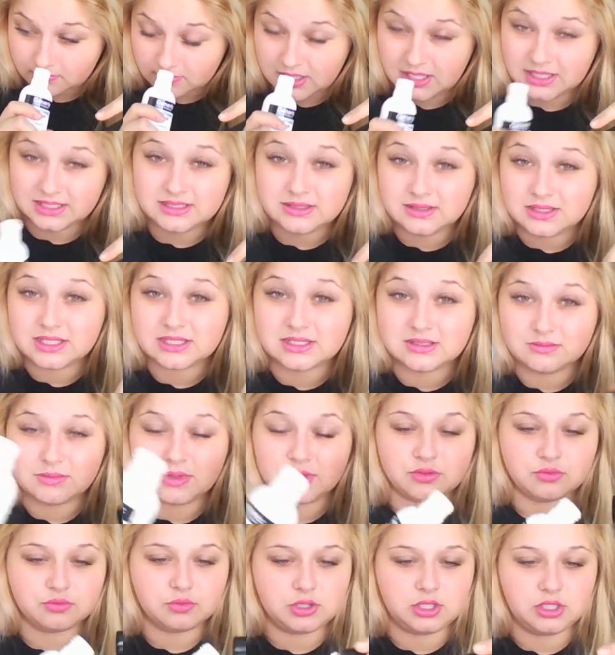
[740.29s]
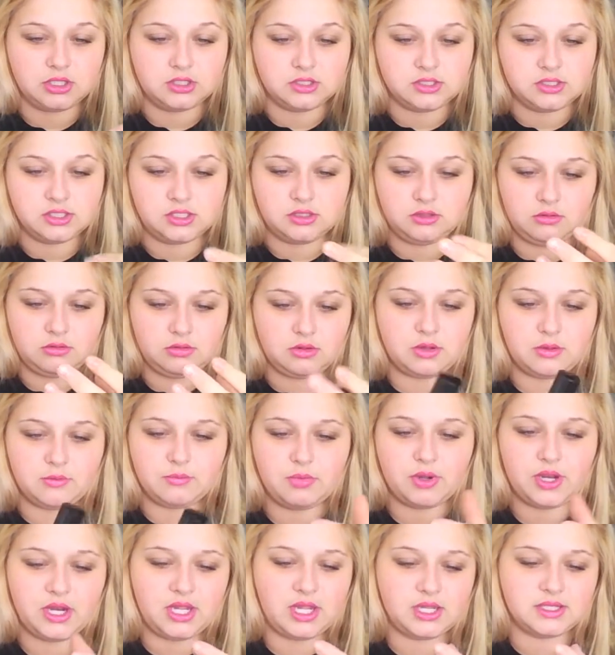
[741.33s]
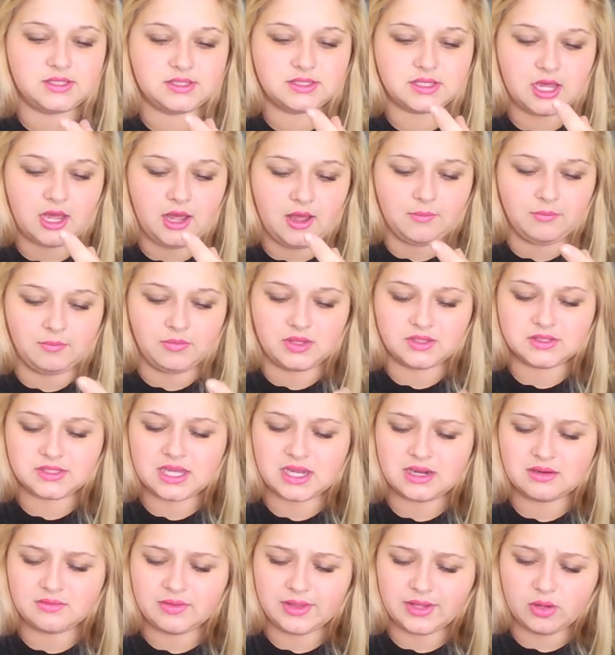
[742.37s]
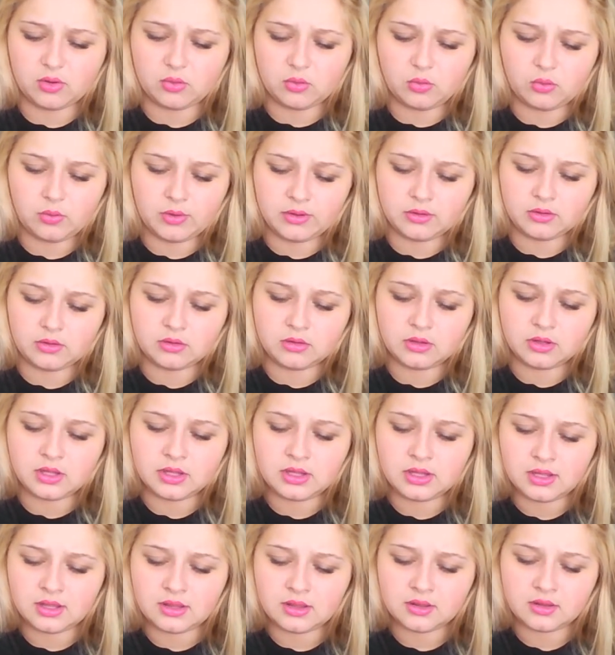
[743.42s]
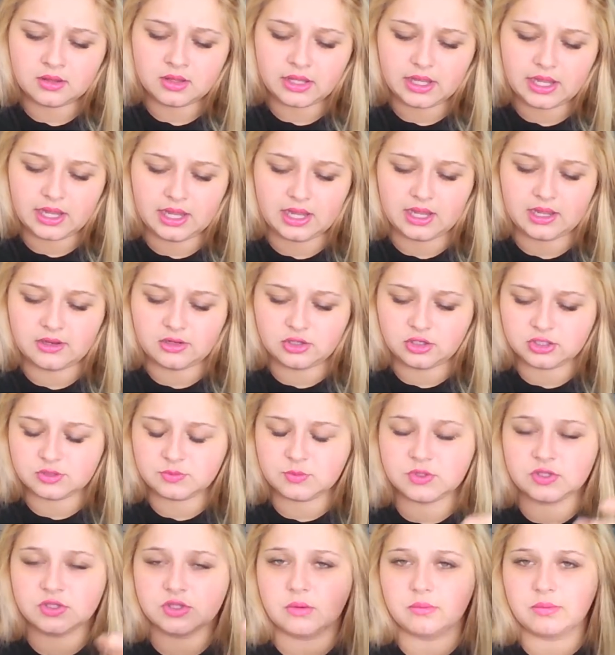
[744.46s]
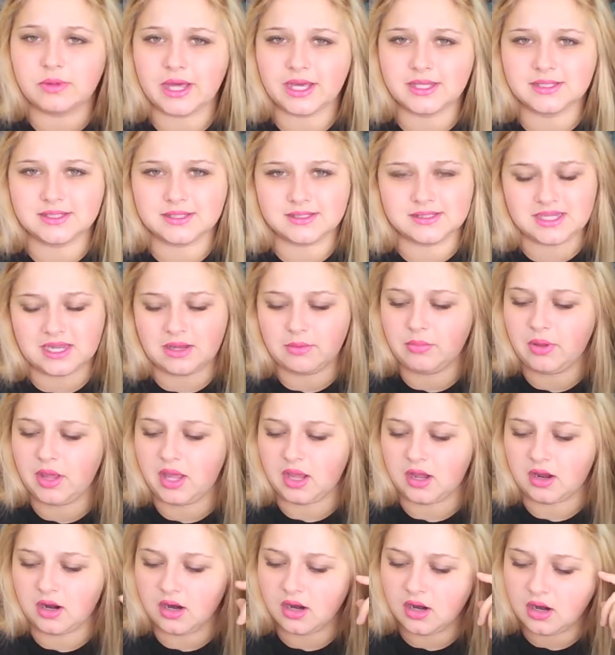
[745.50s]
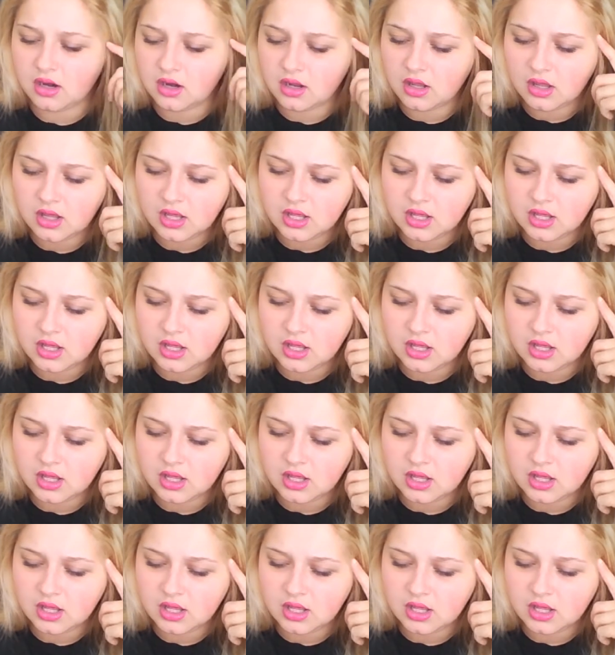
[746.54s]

This smells really good too, but it's kind of like an oil, and you're supposed to apply it to damp hair.